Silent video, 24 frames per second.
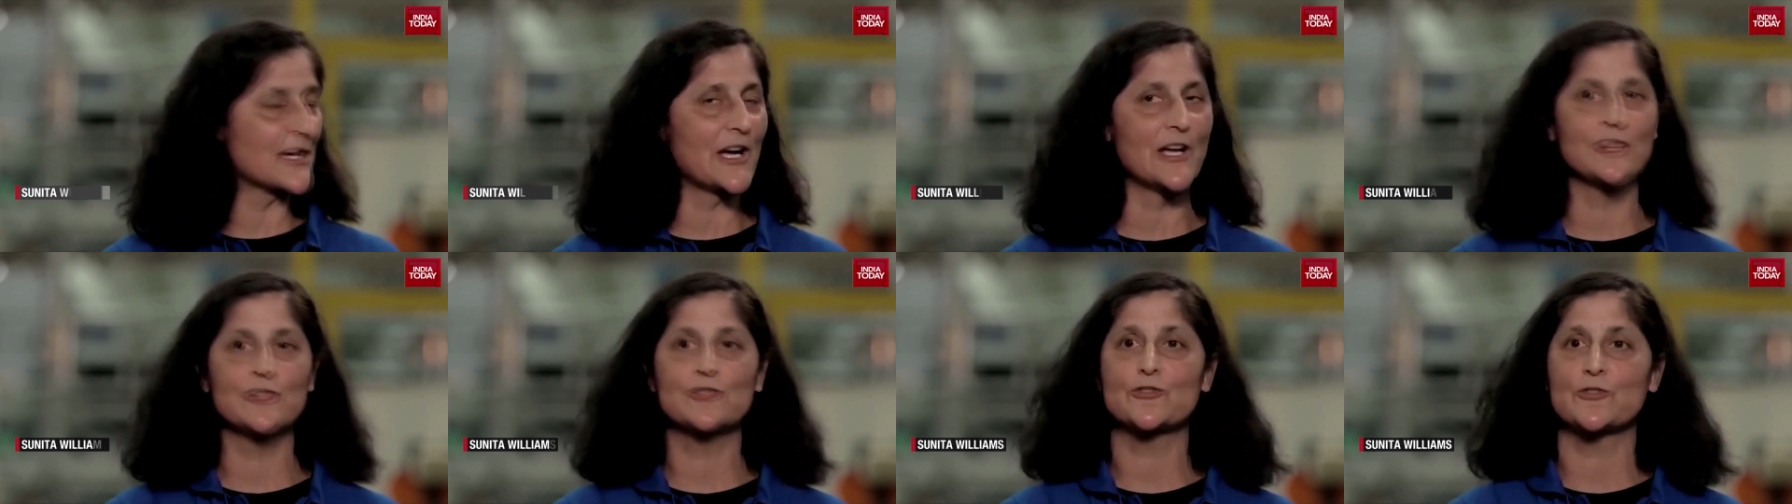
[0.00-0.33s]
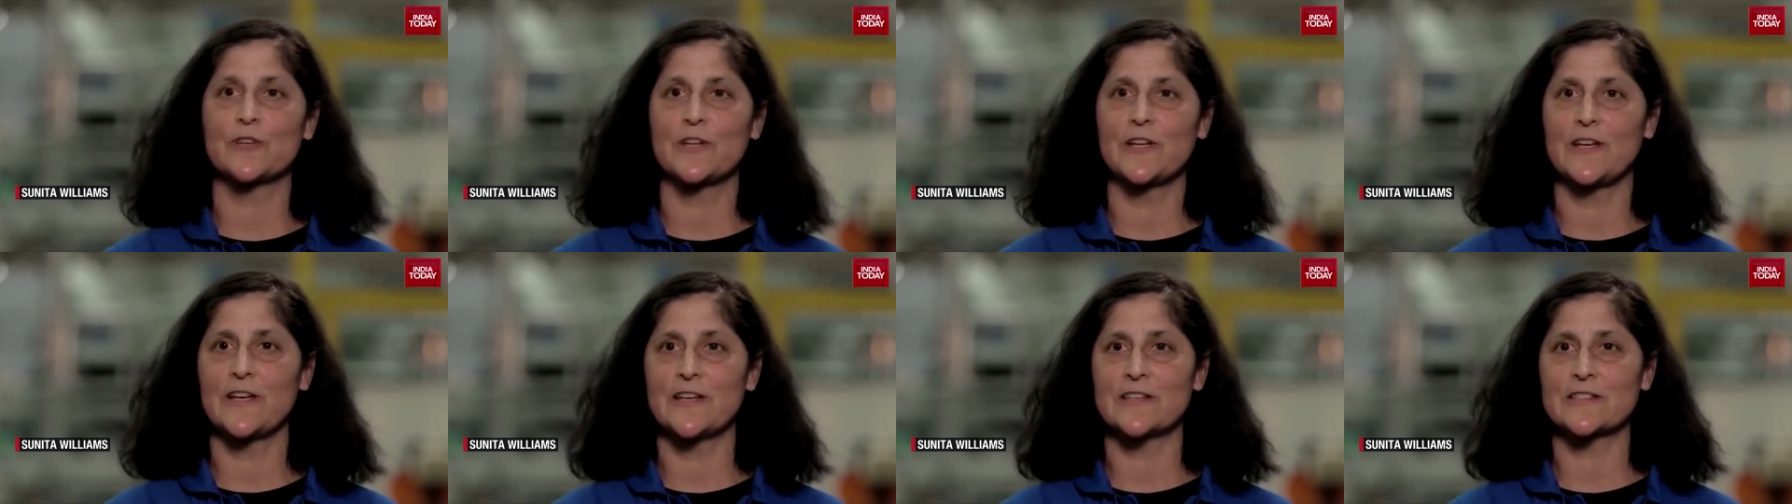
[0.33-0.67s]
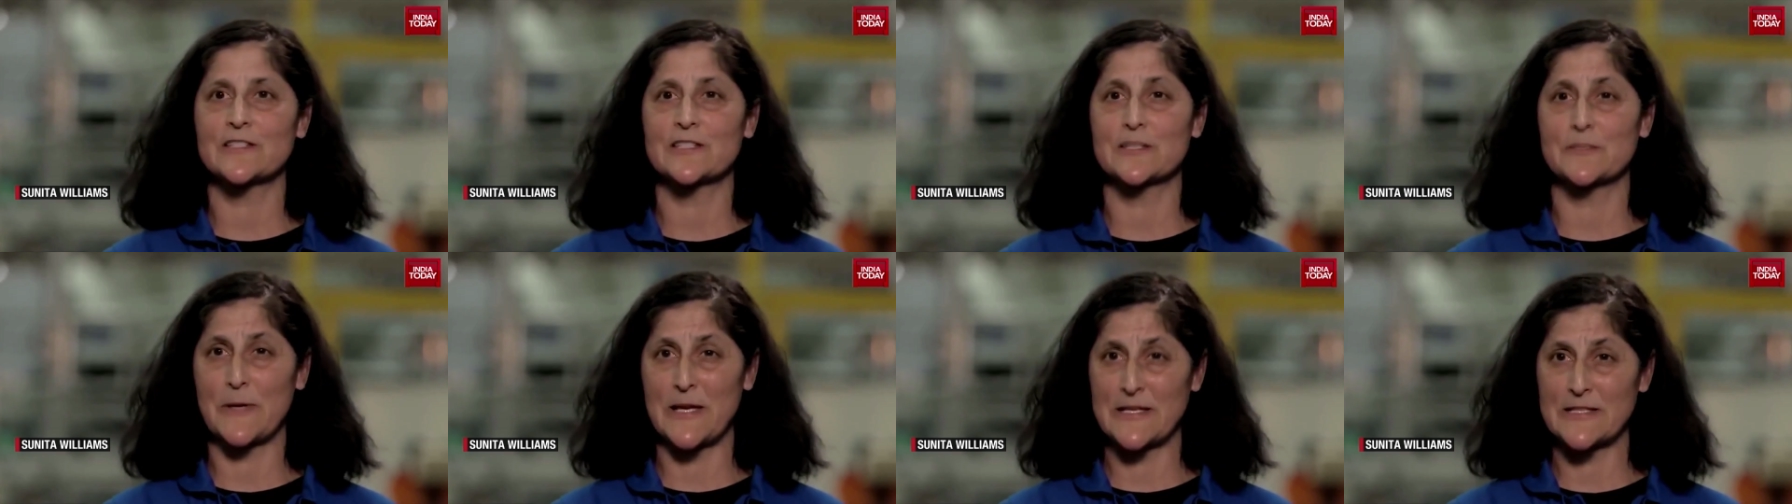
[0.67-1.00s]
country,
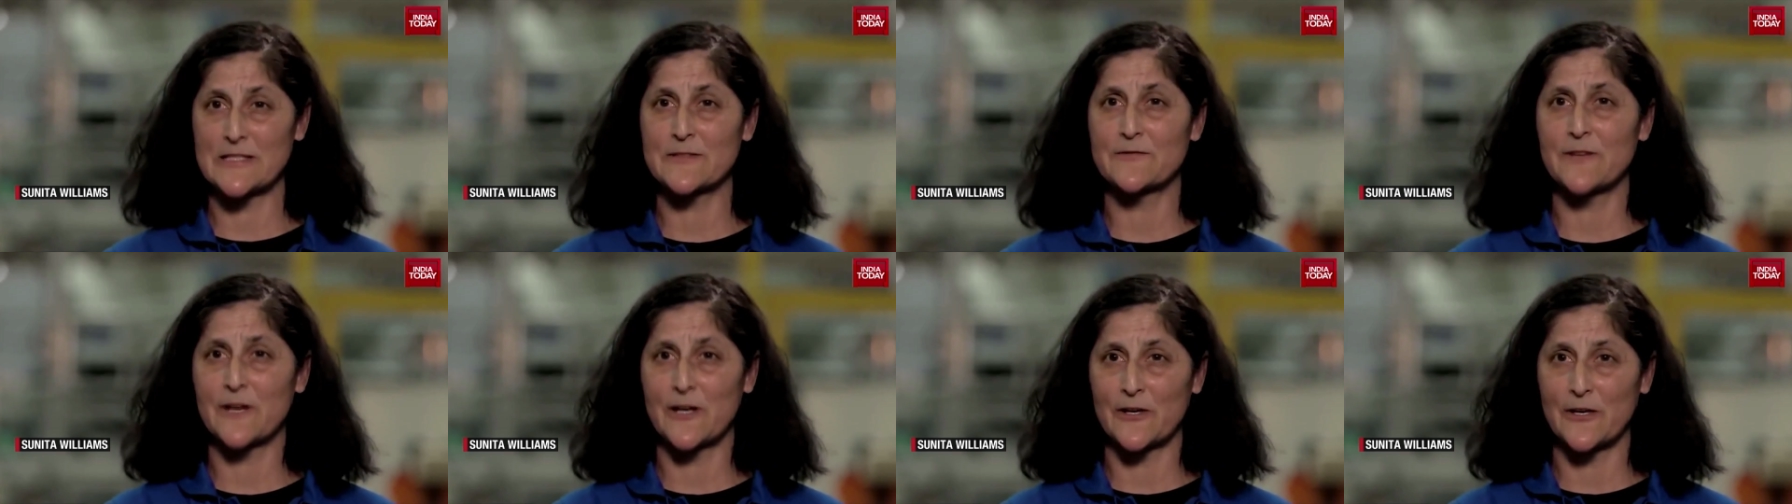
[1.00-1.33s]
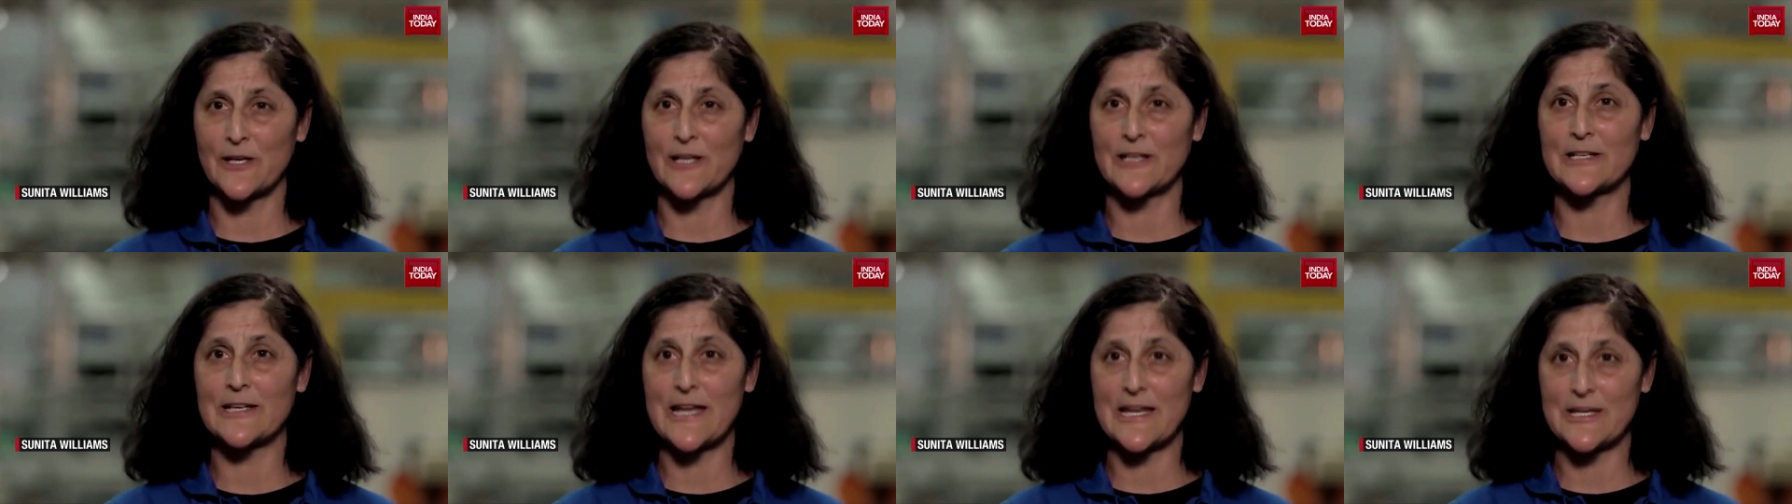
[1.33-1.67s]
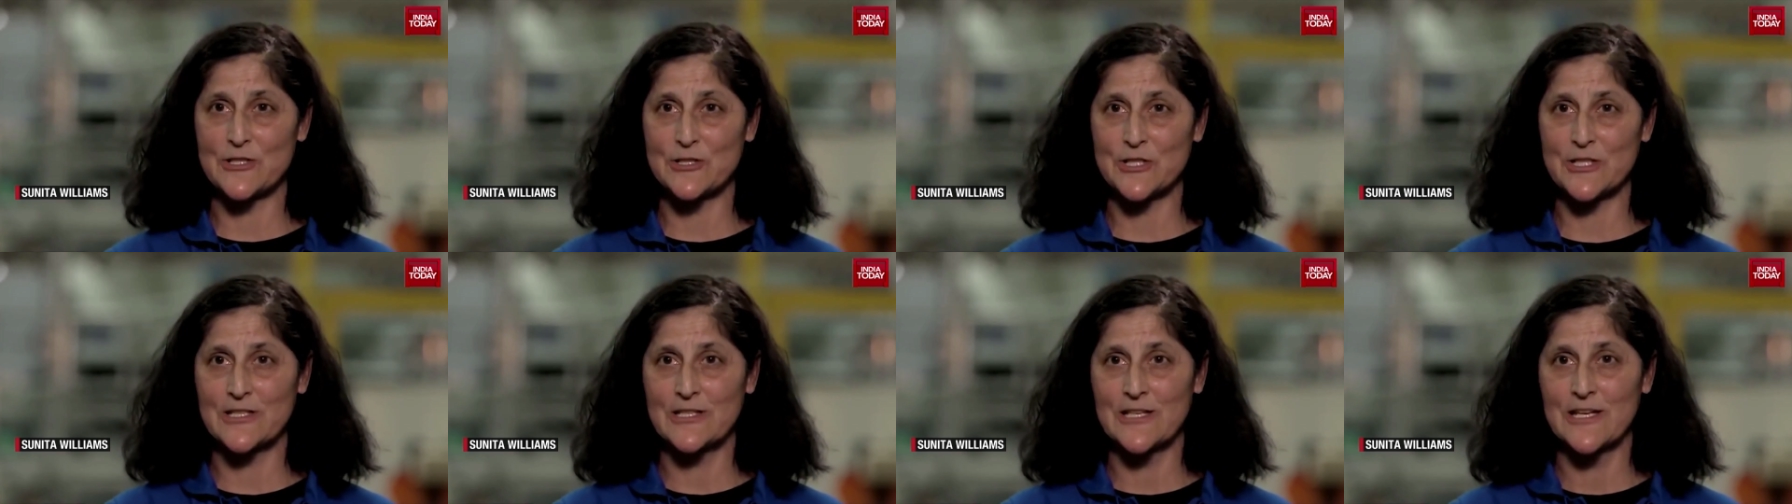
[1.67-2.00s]
as a spacefaring
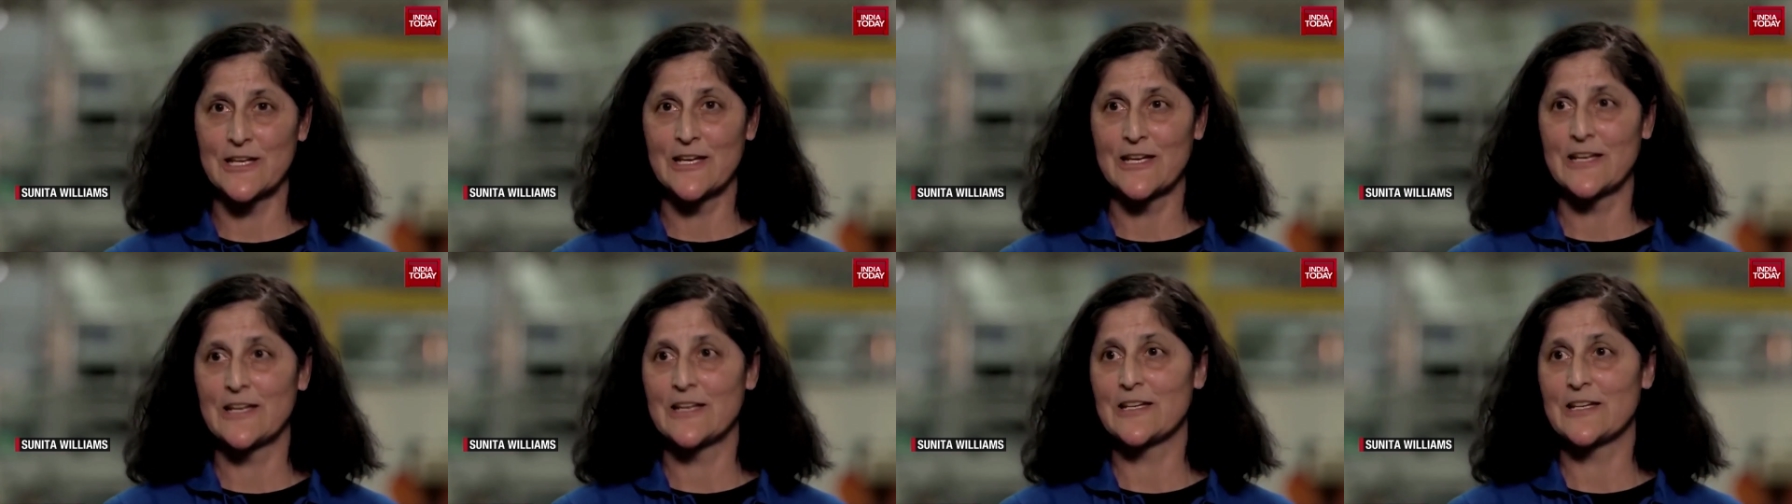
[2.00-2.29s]
nation,